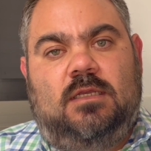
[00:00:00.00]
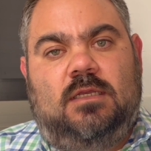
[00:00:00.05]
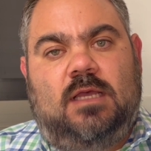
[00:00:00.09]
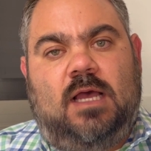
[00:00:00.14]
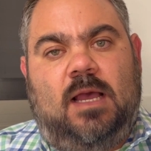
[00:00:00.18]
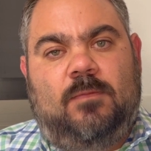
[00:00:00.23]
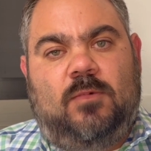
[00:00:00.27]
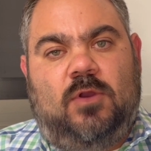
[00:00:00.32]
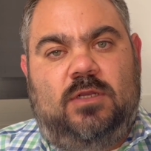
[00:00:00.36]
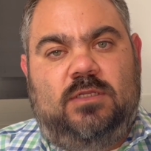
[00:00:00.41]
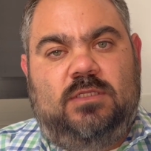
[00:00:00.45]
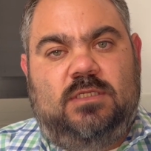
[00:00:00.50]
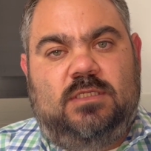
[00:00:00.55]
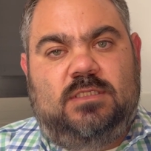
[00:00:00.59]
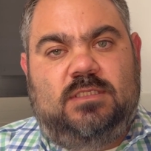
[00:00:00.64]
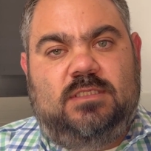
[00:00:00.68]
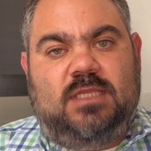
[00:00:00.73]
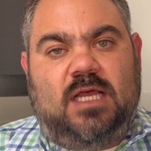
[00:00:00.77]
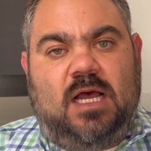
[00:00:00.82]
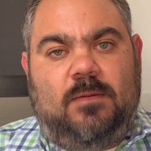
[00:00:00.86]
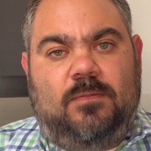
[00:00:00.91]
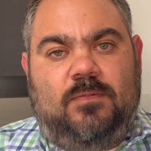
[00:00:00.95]
I'm going to
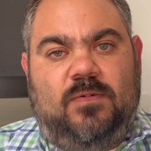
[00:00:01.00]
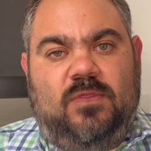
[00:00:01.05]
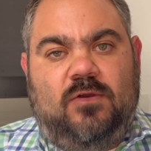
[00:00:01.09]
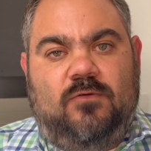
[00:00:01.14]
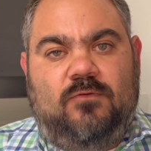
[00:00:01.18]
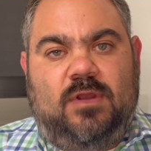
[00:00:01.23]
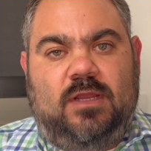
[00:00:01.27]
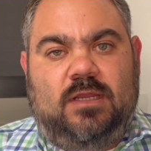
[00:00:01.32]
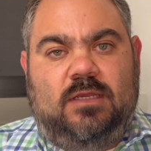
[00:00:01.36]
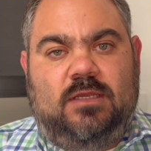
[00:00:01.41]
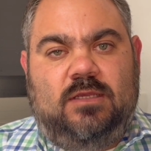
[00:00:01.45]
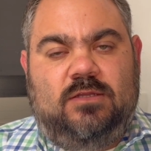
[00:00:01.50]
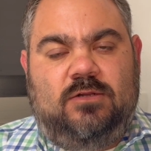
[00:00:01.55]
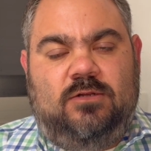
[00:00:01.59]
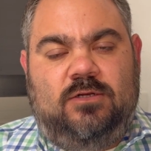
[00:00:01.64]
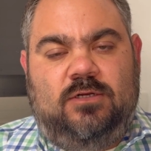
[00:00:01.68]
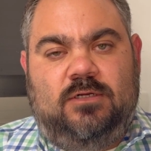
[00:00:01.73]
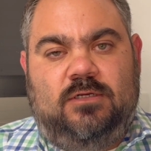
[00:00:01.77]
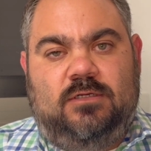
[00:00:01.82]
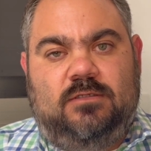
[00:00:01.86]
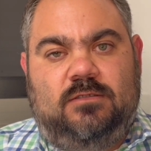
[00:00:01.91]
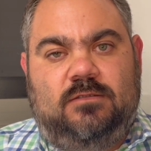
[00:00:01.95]
stop the
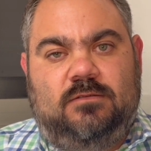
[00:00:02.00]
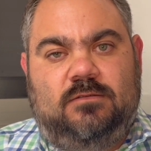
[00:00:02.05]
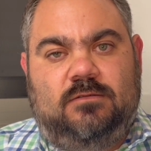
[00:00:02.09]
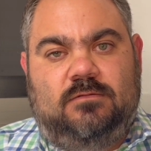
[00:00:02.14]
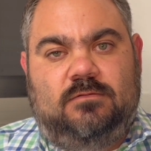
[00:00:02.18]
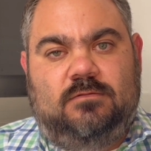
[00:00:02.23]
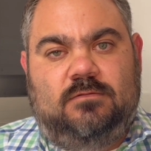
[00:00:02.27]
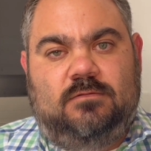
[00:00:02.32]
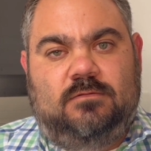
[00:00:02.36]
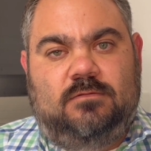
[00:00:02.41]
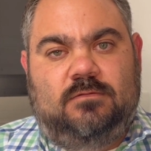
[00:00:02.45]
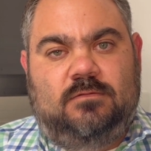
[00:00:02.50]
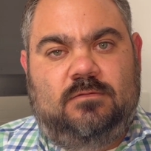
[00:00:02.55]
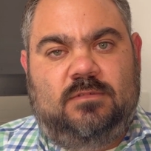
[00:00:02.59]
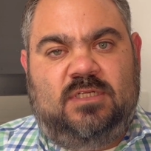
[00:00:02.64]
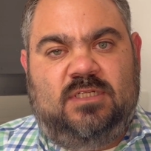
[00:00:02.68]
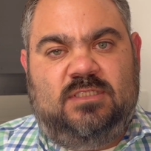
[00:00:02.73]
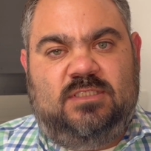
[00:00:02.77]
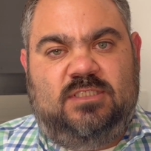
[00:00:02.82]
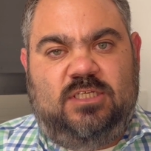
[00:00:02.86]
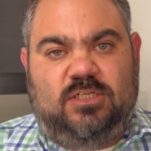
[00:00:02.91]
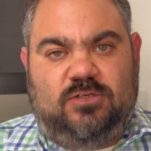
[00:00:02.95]
regular
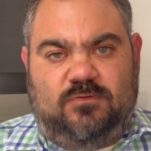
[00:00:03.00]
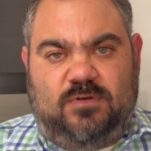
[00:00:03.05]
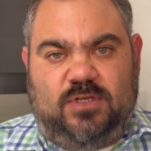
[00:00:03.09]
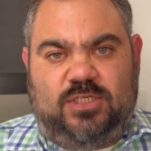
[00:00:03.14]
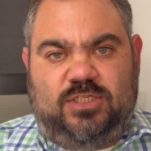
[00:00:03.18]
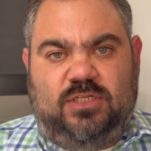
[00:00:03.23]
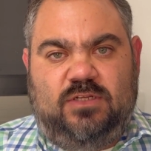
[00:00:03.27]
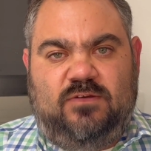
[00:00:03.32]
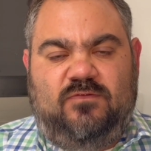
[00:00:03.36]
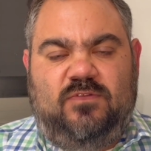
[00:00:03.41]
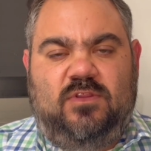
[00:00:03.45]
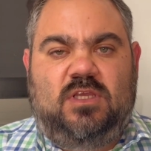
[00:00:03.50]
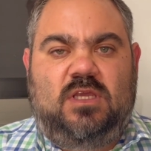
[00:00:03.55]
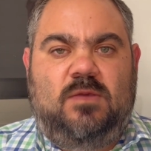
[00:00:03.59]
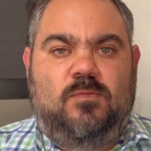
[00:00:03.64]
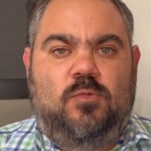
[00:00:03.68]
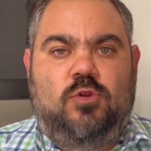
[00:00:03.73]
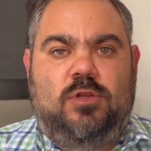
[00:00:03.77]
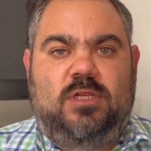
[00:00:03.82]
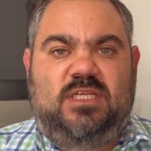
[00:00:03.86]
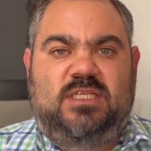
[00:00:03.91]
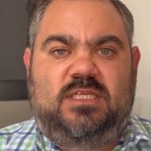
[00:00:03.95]
consideration of the
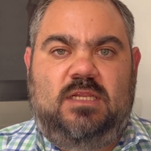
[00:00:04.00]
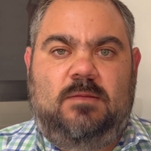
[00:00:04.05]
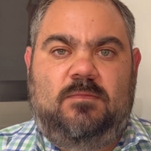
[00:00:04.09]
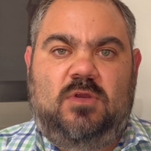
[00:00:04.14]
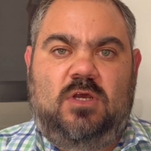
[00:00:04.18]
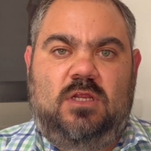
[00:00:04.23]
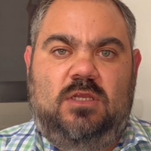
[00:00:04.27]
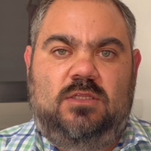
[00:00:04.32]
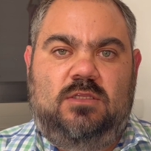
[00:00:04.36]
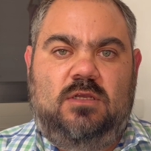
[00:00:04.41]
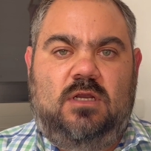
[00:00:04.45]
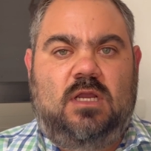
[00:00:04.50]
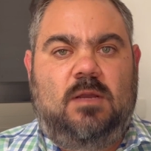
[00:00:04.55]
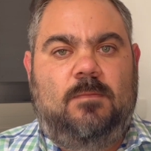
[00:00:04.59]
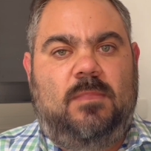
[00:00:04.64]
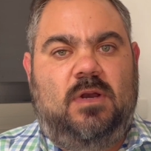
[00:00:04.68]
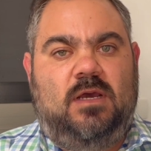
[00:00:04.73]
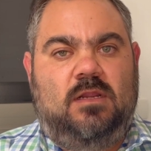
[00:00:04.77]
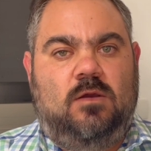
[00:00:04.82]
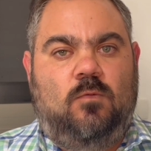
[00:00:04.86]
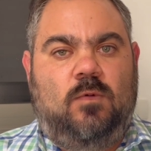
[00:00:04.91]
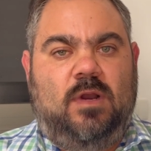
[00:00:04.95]
communities and I'm going to talk
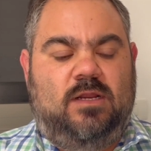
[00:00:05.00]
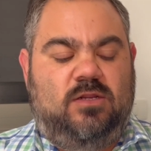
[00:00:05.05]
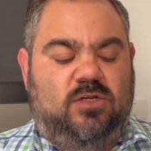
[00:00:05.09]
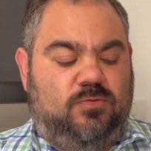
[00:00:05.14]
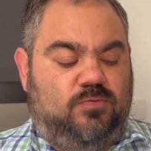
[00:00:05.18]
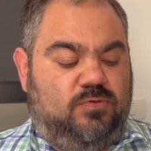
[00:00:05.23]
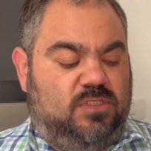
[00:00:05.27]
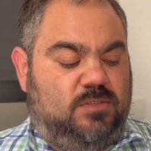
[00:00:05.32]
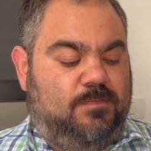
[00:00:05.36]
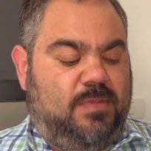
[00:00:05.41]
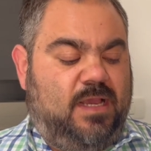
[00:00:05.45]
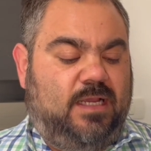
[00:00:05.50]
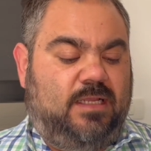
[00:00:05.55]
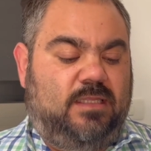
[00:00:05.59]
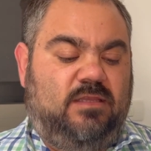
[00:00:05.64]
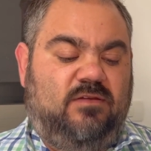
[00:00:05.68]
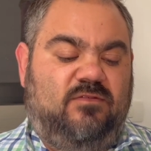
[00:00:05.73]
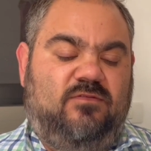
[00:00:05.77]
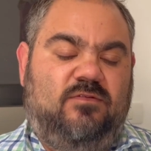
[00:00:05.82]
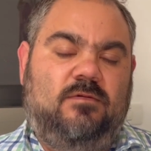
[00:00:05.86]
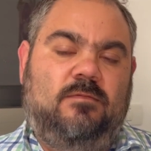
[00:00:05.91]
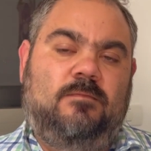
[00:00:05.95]
about a wider
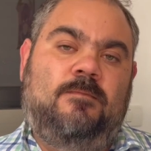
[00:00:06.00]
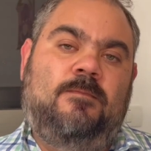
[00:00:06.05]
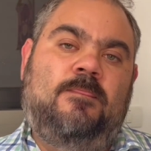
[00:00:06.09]
perspective.